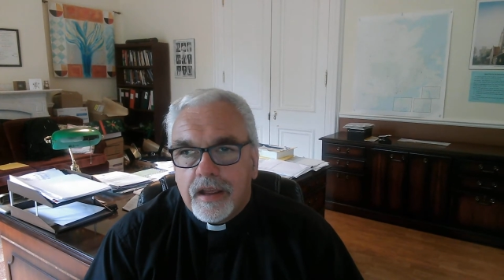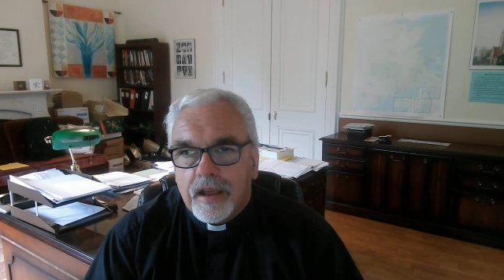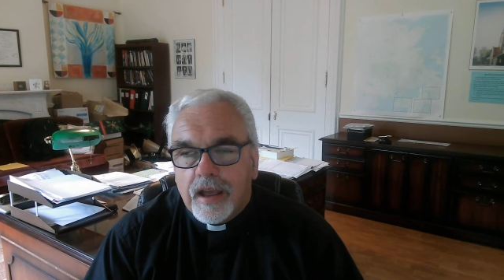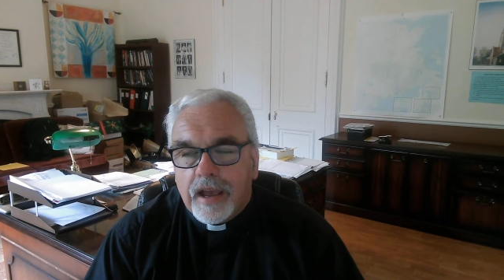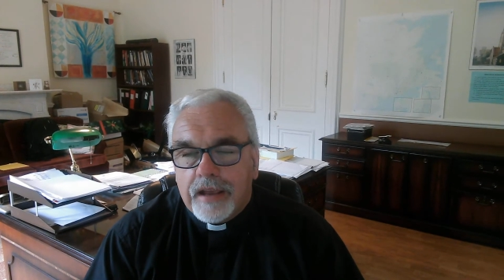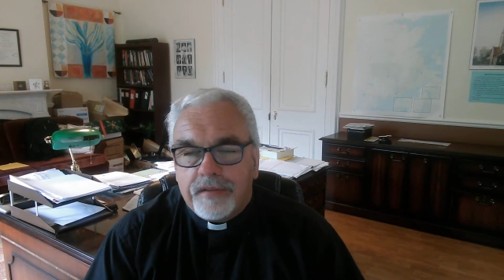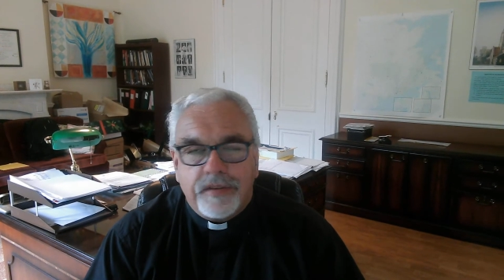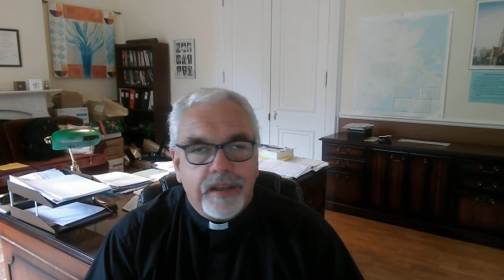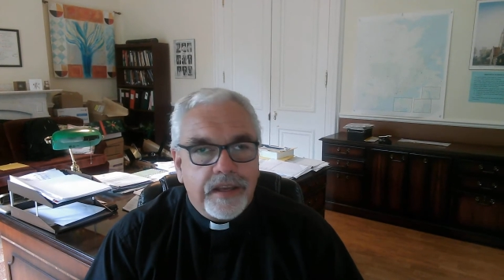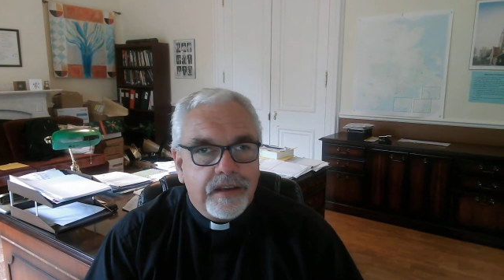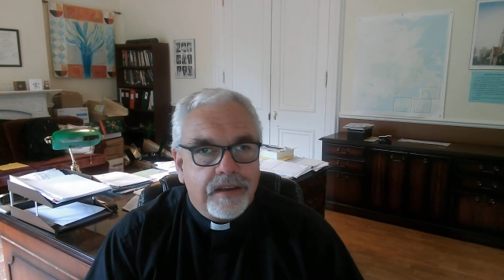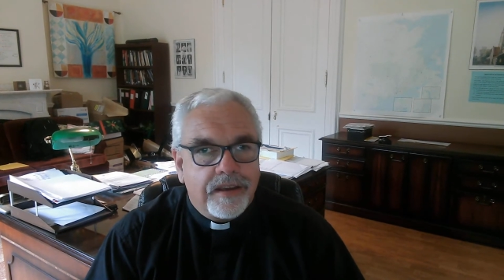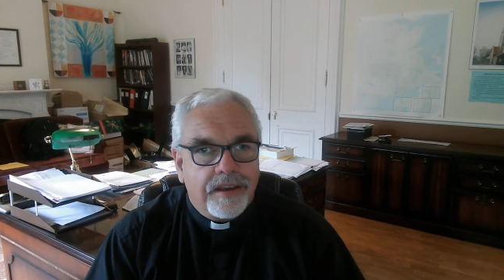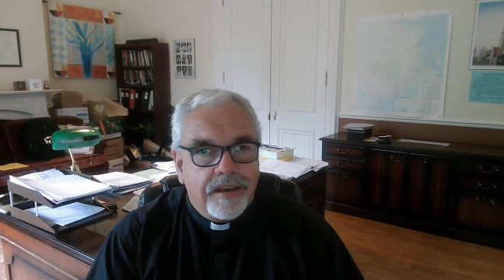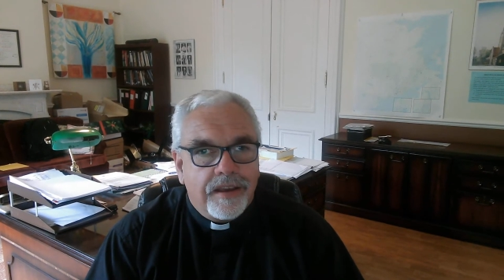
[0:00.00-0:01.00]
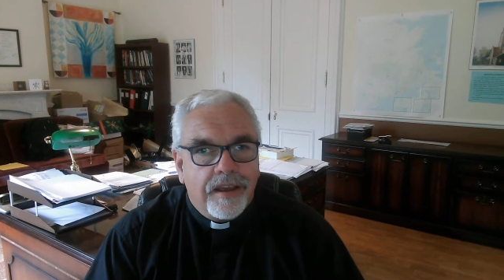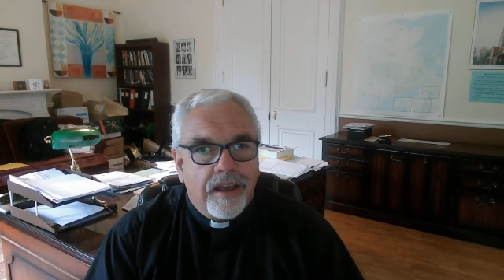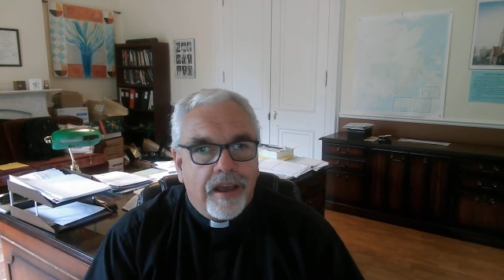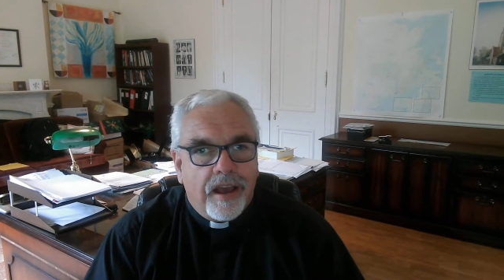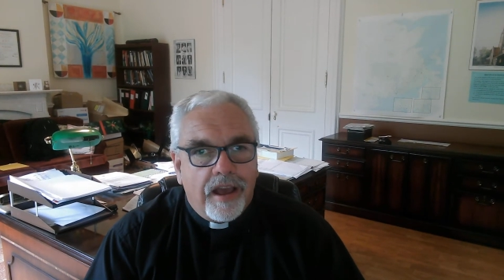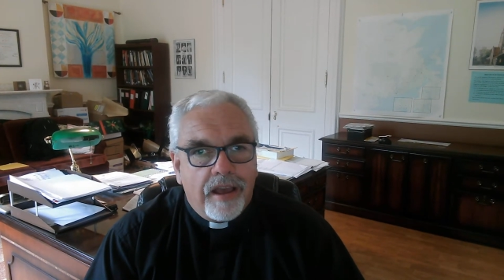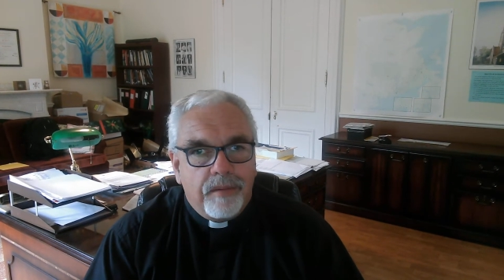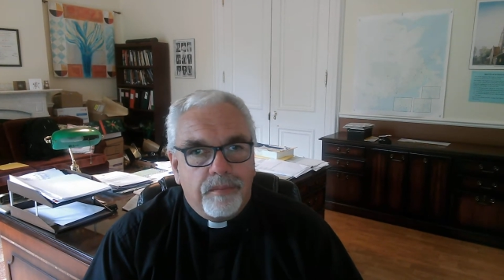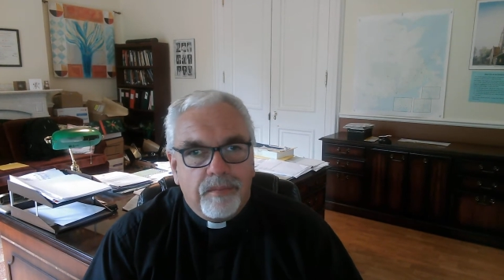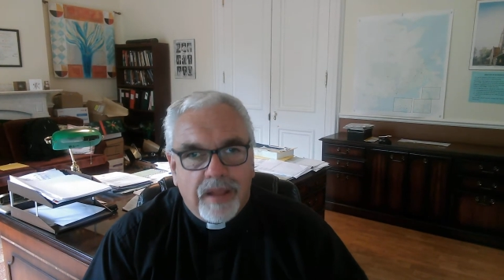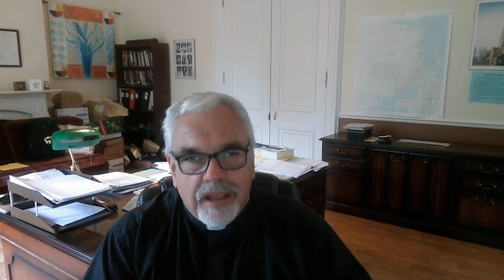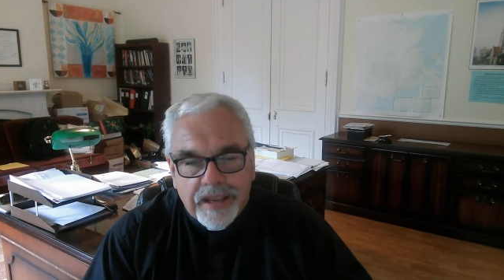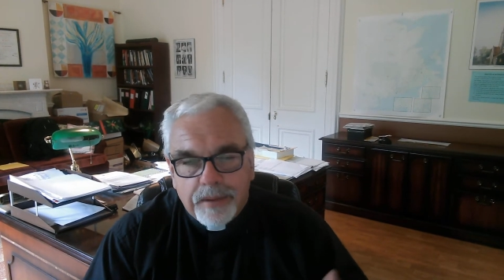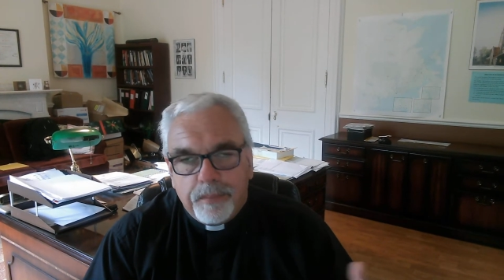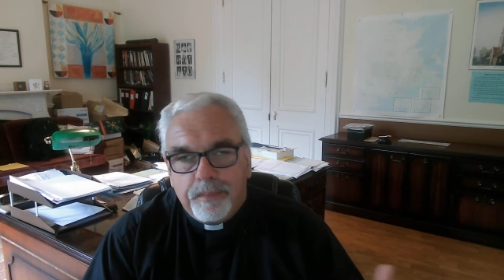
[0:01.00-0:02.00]
I think I'm
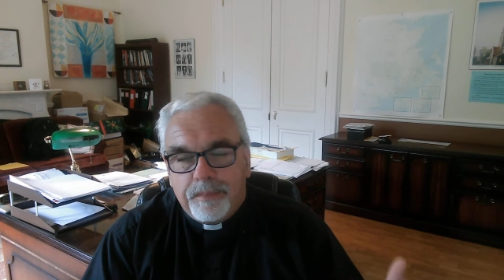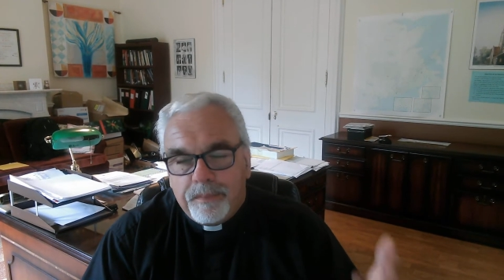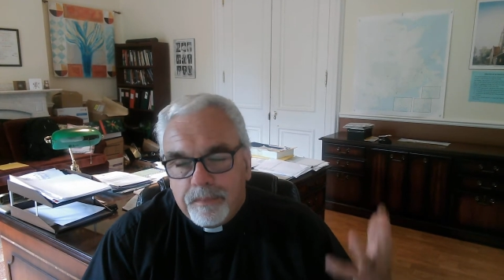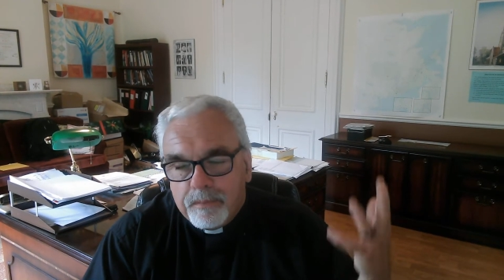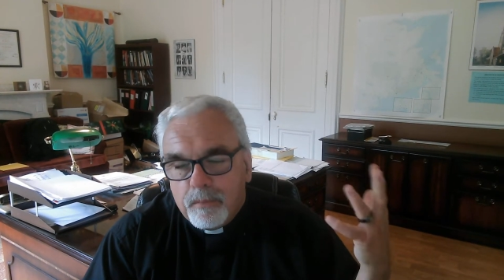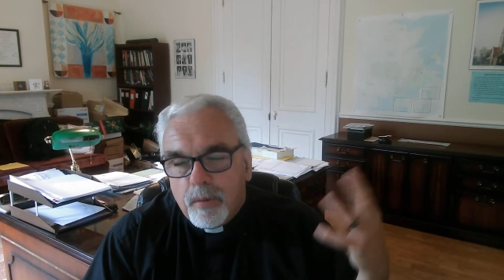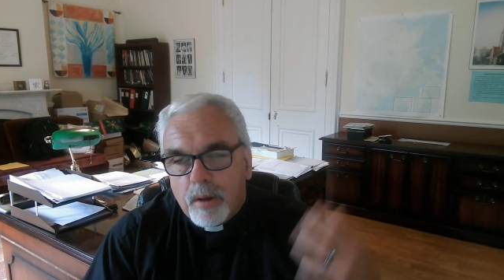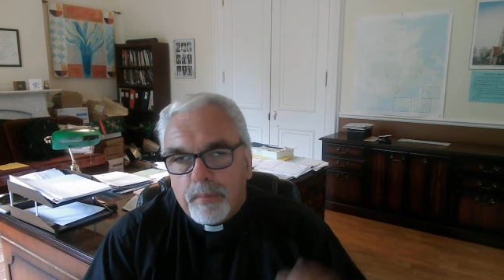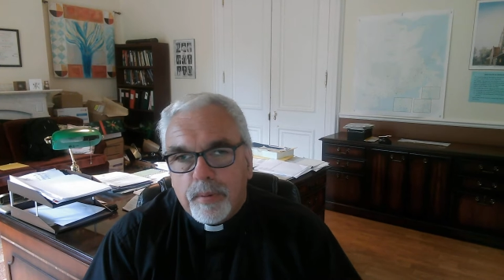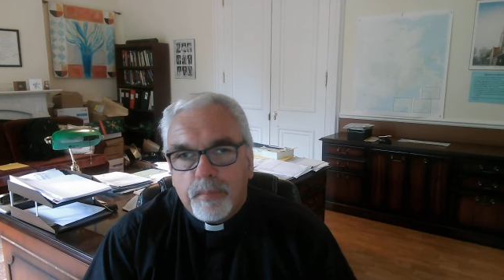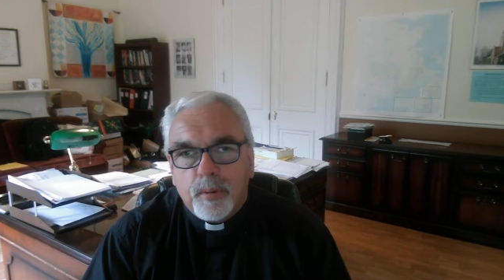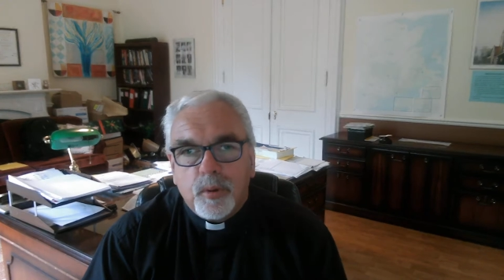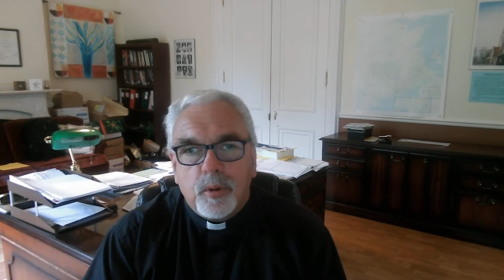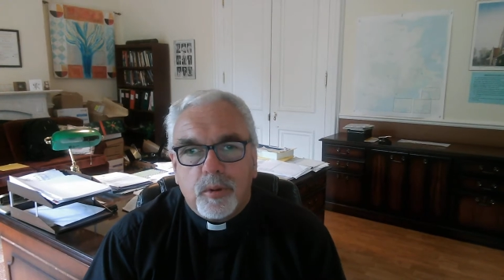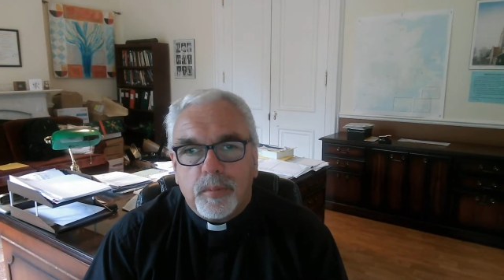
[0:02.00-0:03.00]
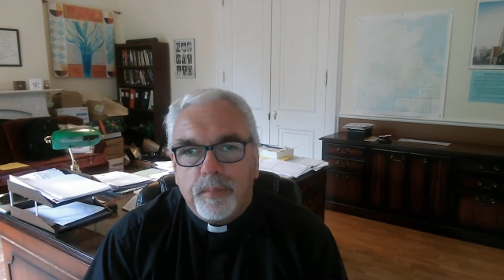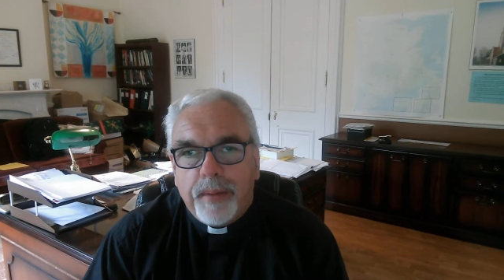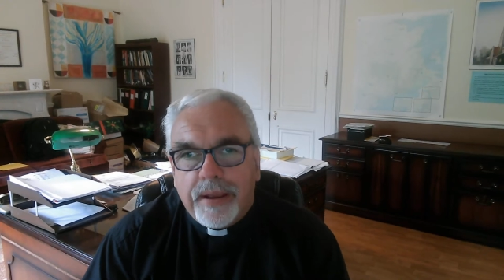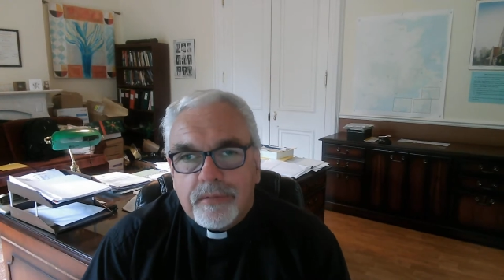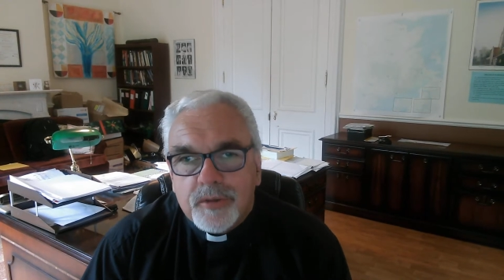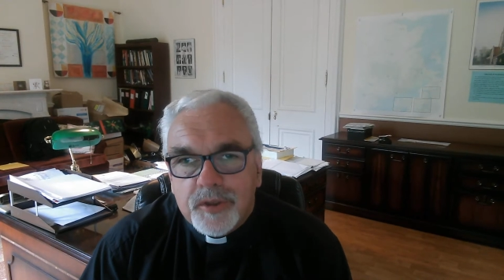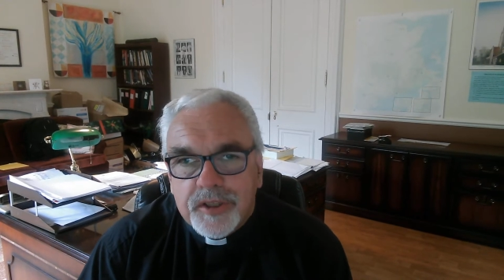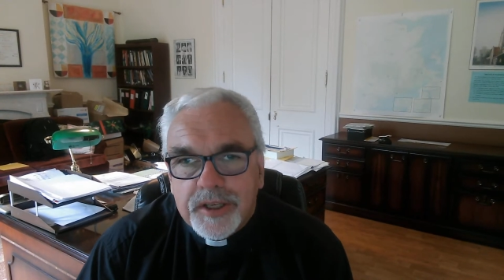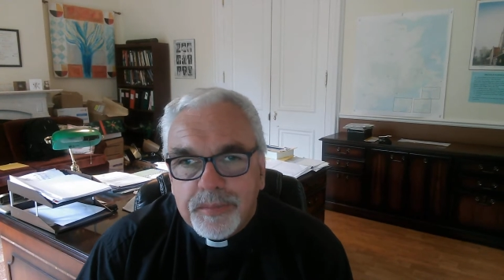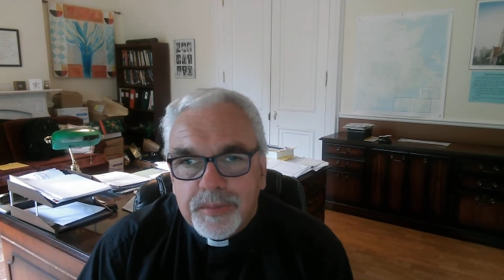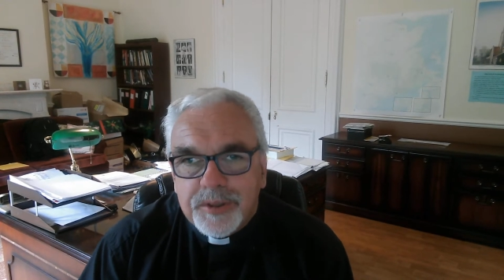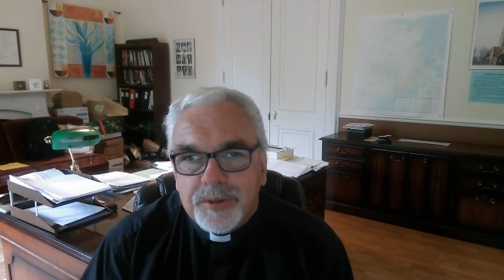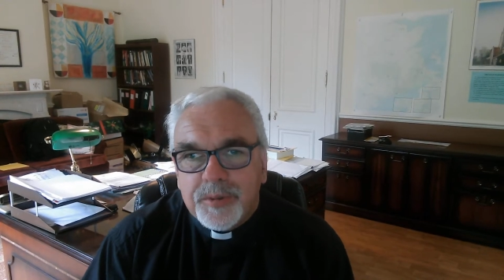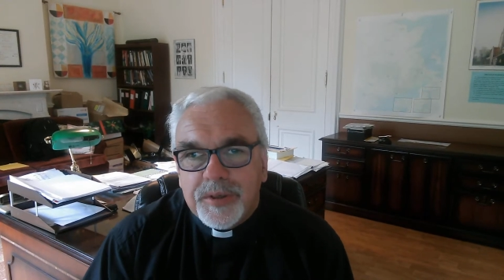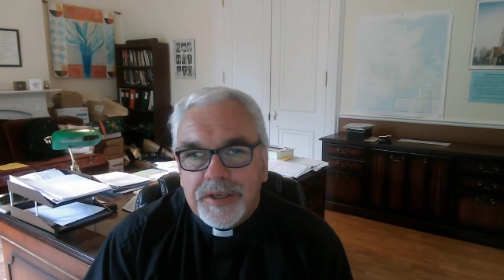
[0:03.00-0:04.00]
like a rubber ball bouncing
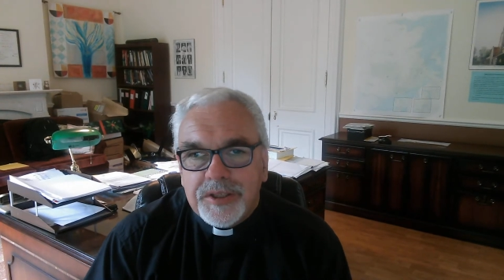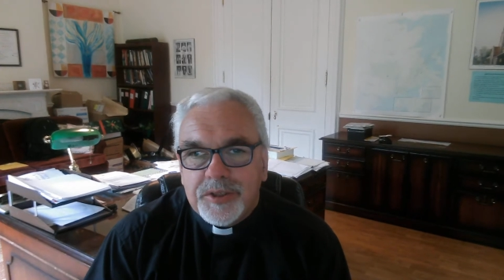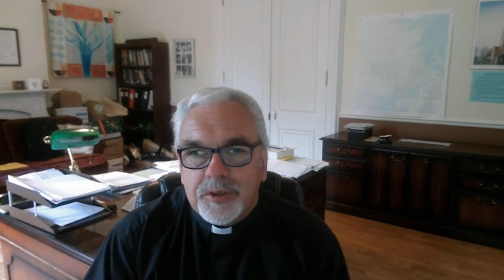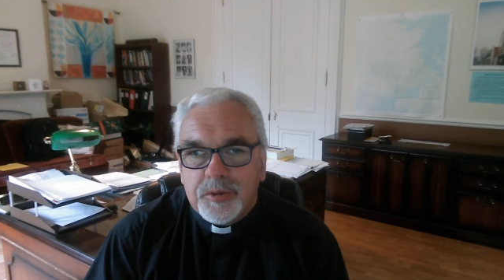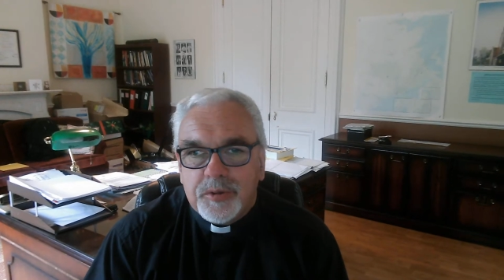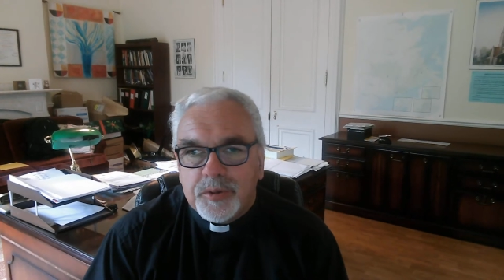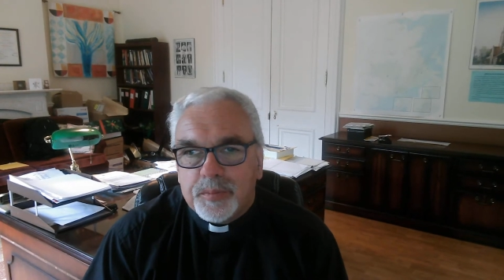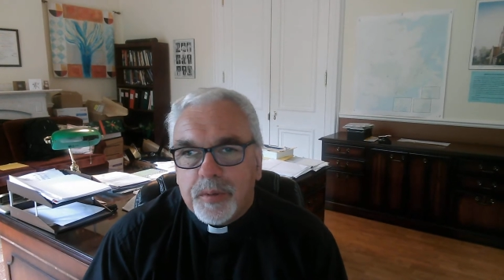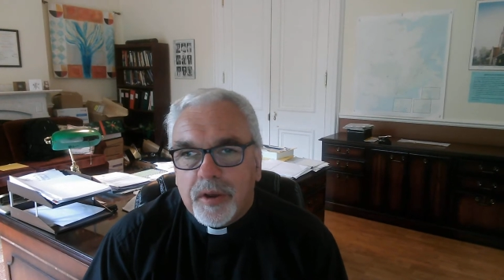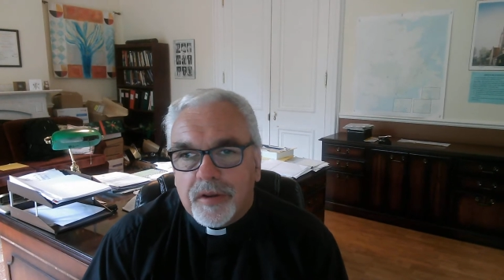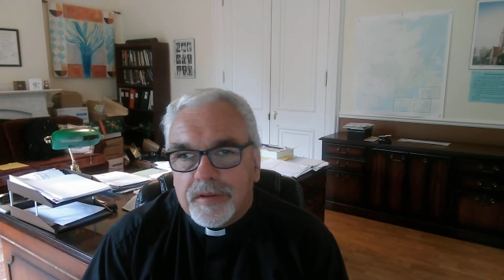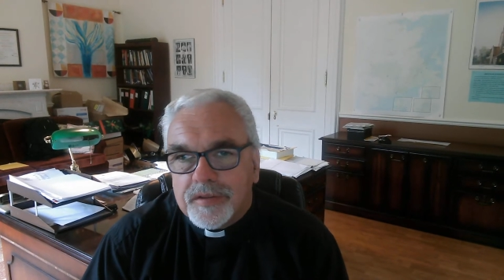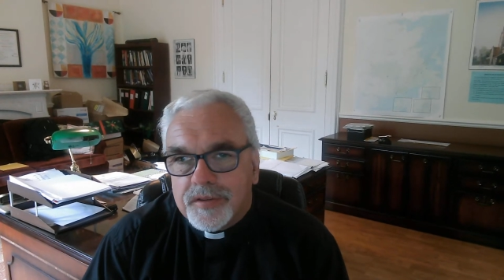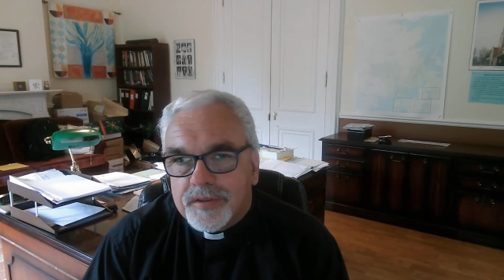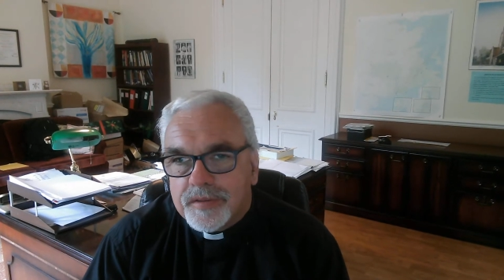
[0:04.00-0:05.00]
between two spots.